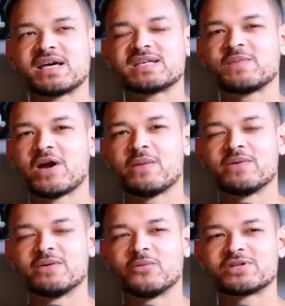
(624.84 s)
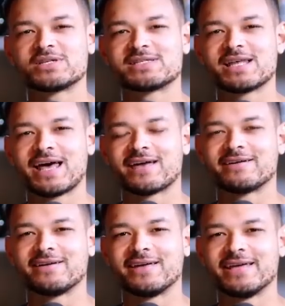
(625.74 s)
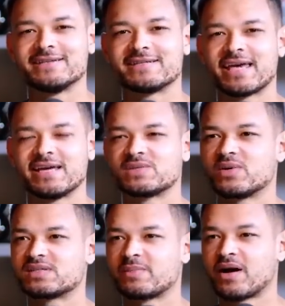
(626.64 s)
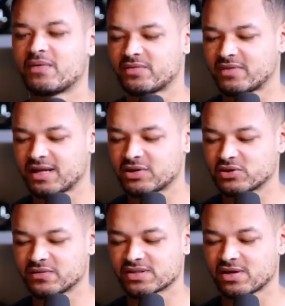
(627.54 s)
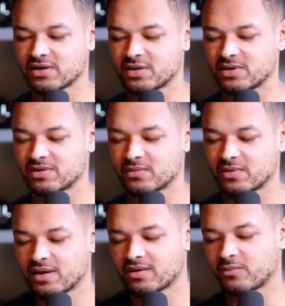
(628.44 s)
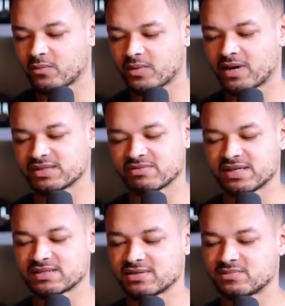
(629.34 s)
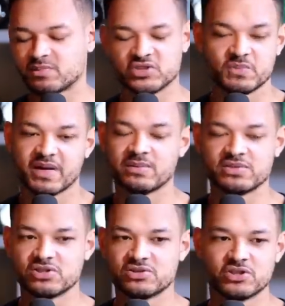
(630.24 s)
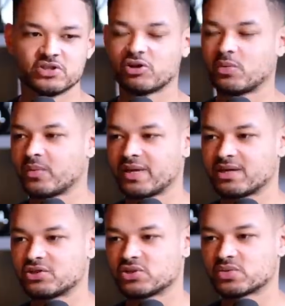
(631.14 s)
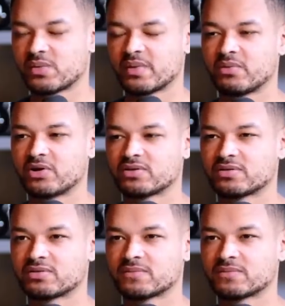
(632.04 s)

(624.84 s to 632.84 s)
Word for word: that experiment, and what does that indicate to us about the nature of this argument as it relates to just being able to control what we eat and choose what we want?